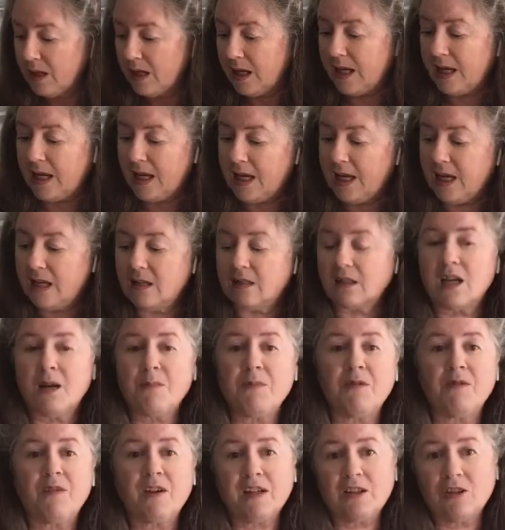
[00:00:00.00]
And a couple
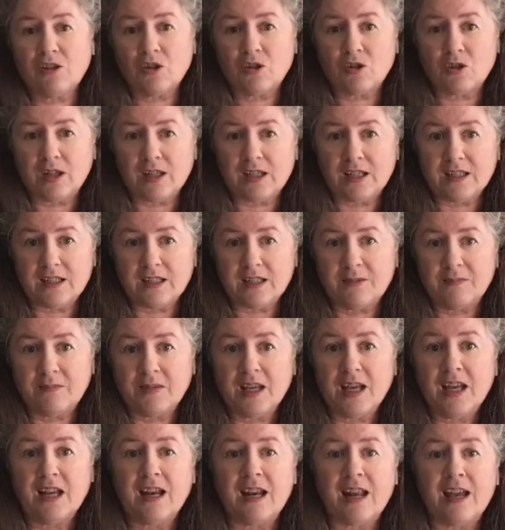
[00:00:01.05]
of ice trays.
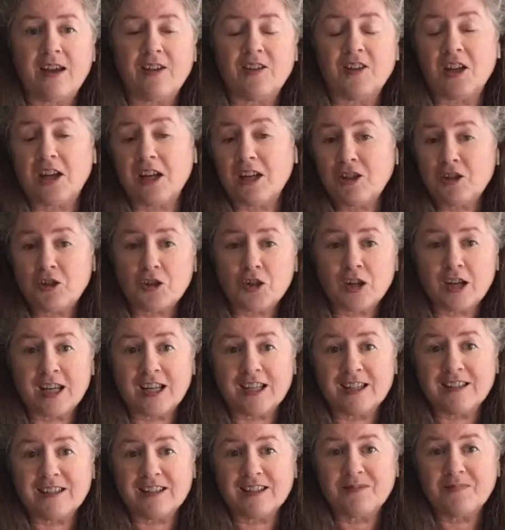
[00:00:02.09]
Now the ice
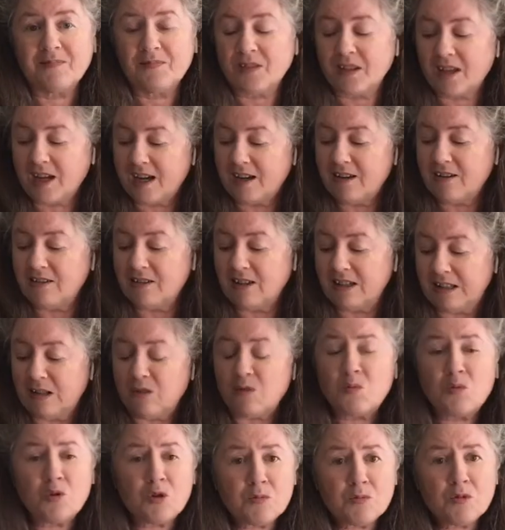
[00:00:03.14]
trays, they're
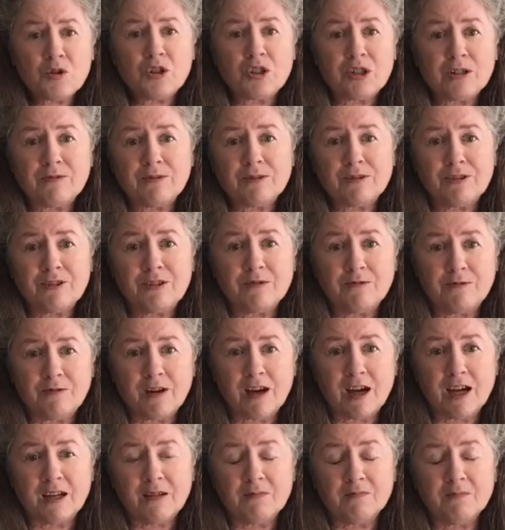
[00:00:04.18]
more and more difficult to
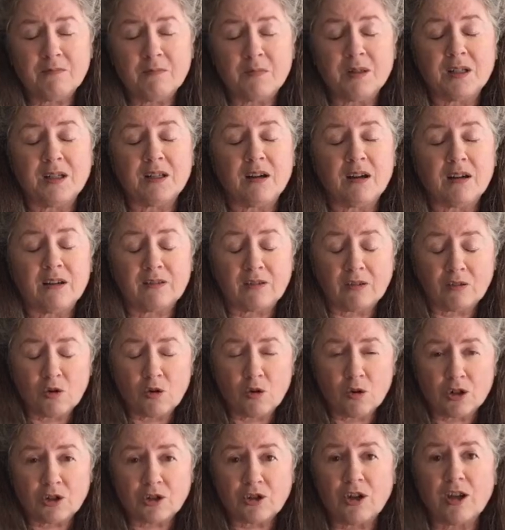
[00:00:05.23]
find, but of
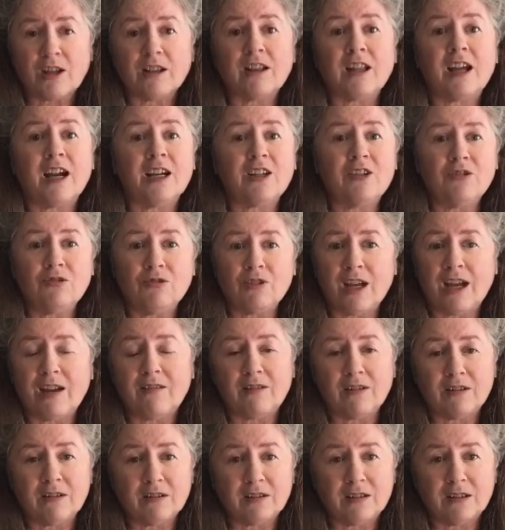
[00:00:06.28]
course online you have
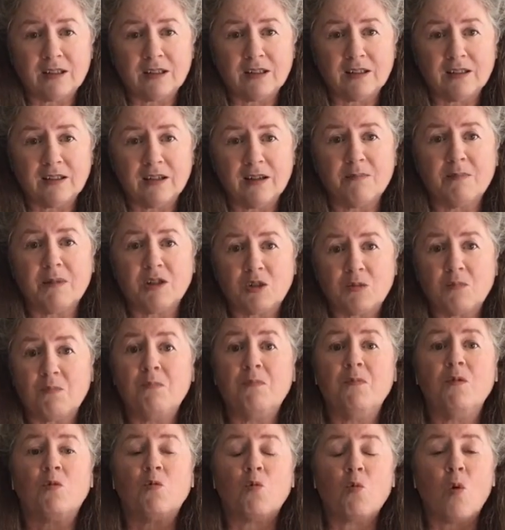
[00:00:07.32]
a much
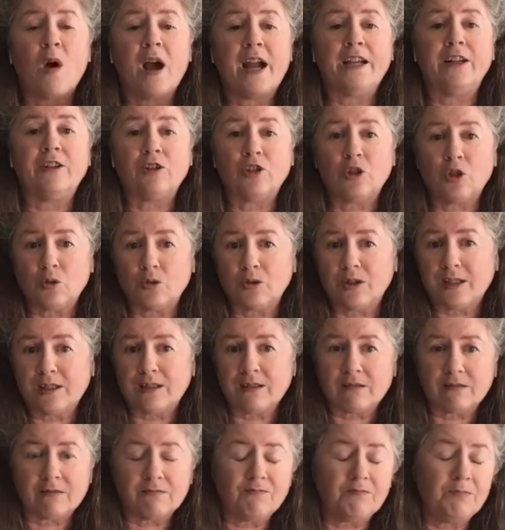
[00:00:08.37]
wider choice,
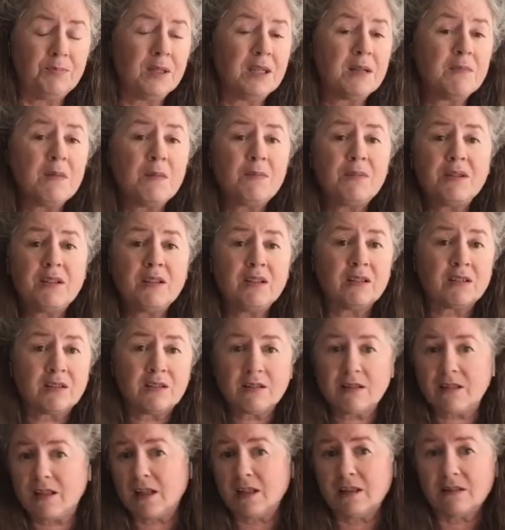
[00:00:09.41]
or pick them up at a yard
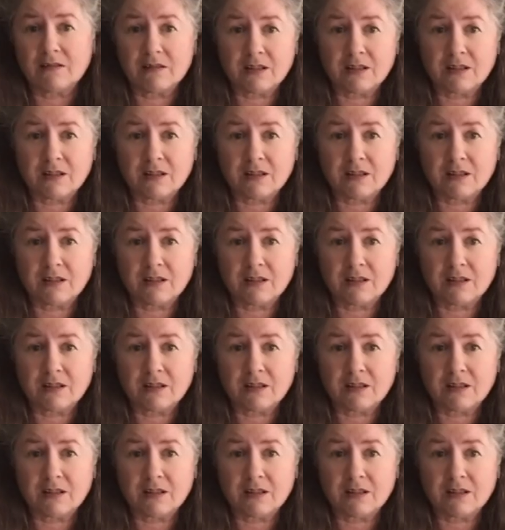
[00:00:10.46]
sale or